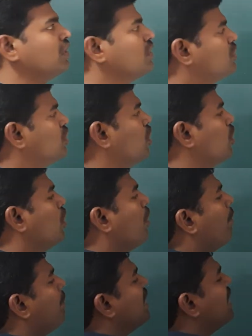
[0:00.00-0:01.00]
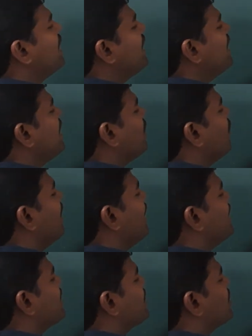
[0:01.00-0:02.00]
So milli
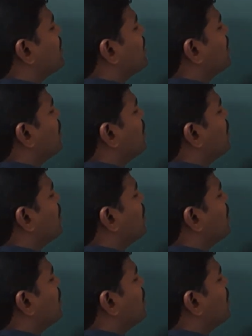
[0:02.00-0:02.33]
equivalence